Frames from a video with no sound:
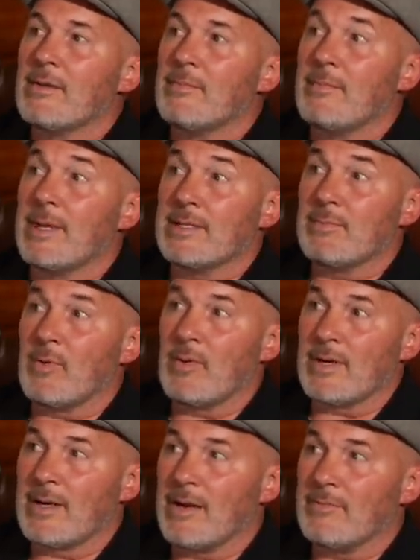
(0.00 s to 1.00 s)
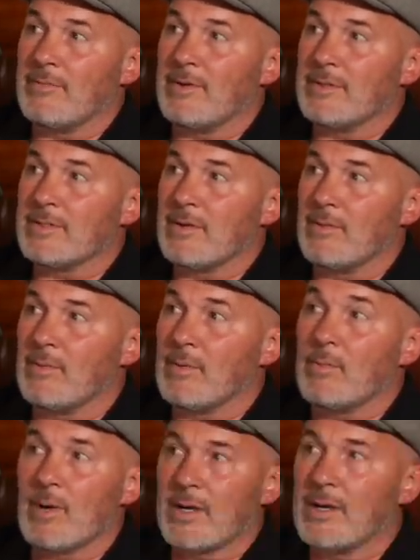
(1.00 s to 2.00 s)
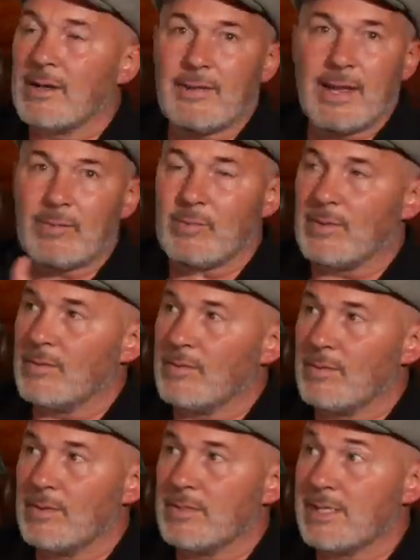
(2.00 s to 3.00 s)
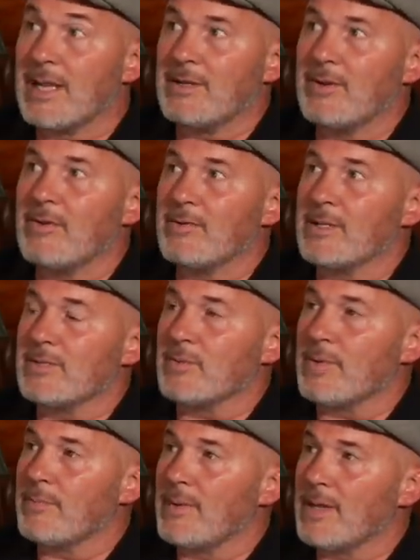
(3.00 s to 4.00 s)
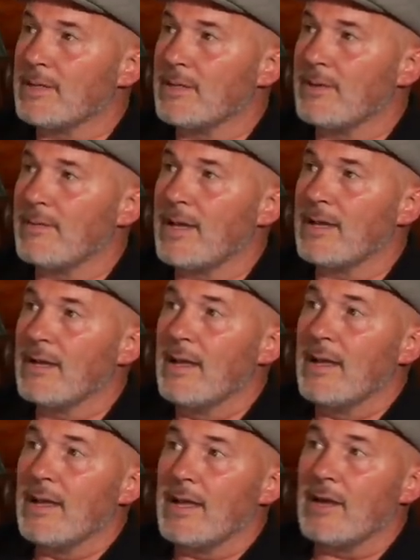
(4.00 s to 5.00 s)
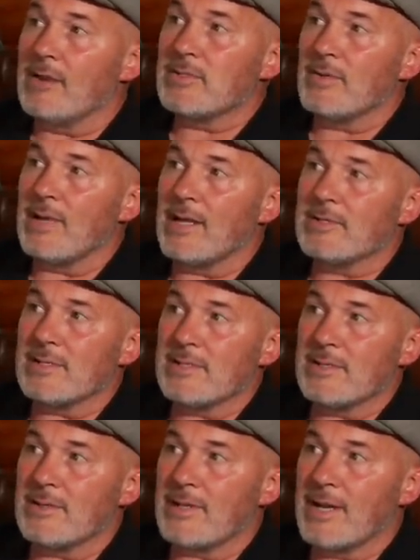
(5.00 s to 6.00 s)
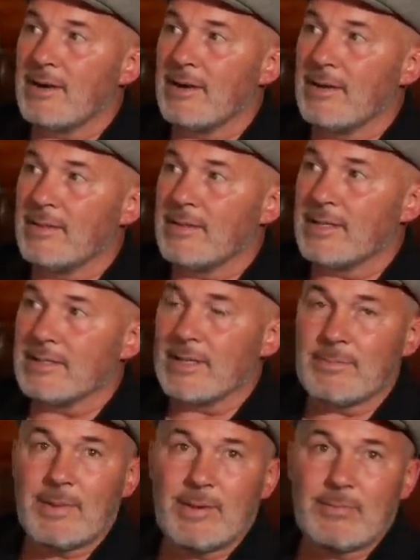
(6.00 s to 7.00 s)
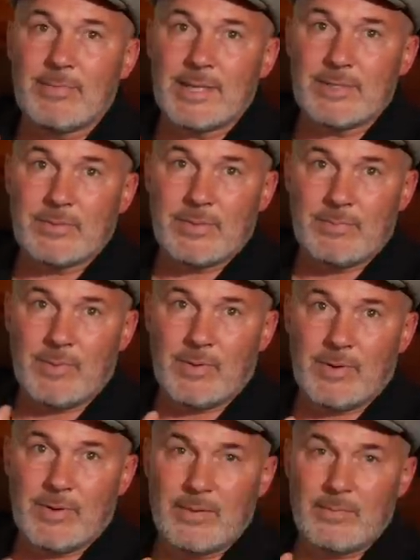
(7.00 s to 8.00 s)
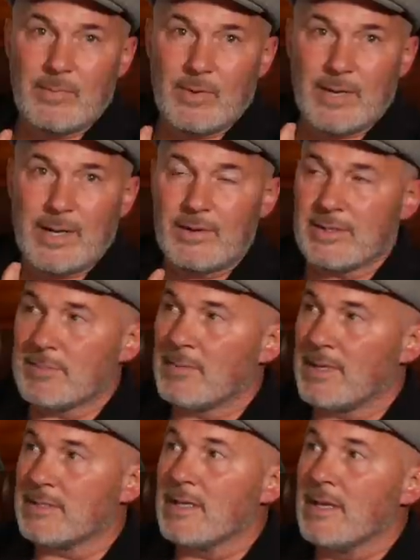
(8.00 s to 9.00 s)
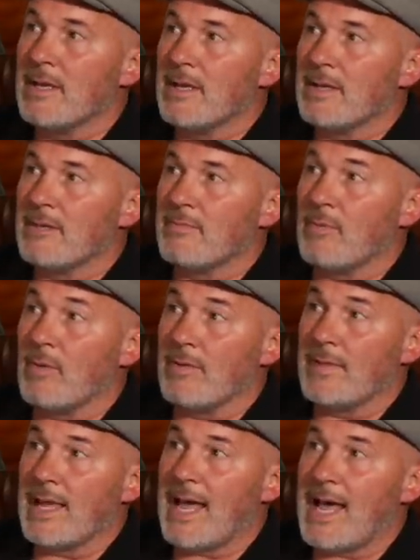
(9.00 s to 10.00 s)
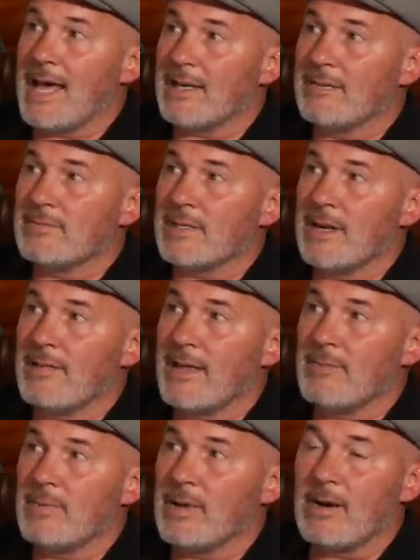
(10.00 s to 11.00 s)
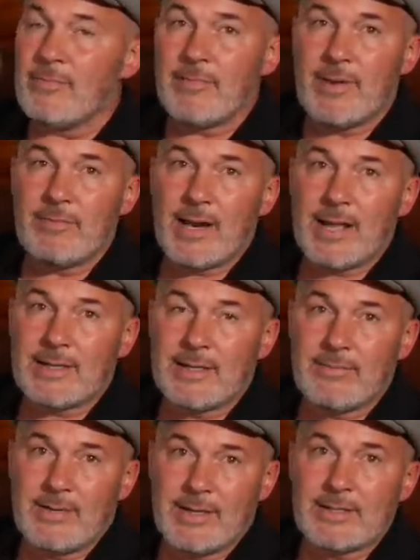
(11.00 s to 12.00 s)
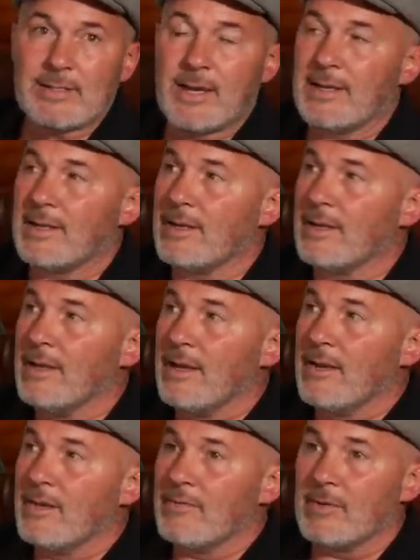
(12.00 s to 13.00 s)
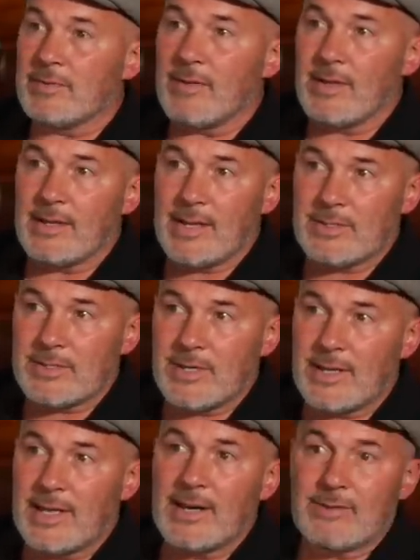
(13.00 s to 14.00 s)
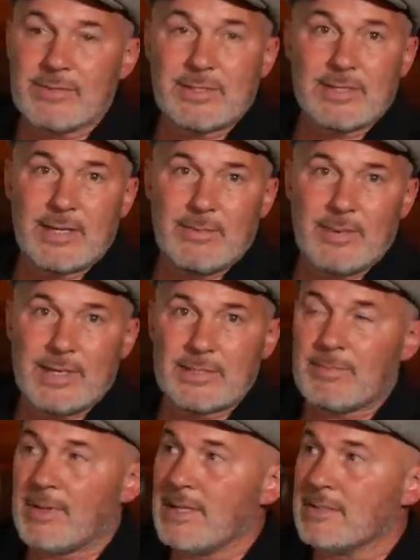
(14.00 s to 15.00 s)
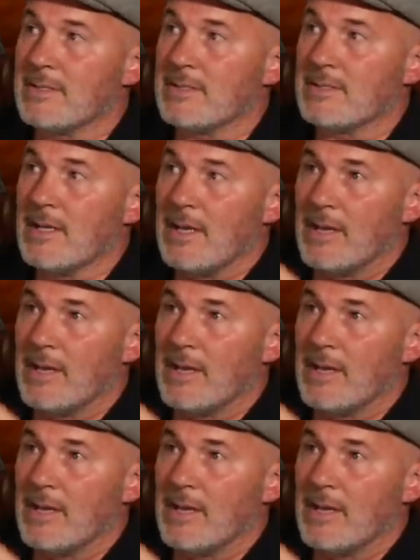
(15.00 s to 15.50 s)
makes more comfort. So we're working on that. We'll stay tuned because we'll get back to you on that. It also allows us to carry things like mountain bikes with more carry space for the active side of that. But our favorite activity is hiking. First of all, it allows you to get out and see amazing places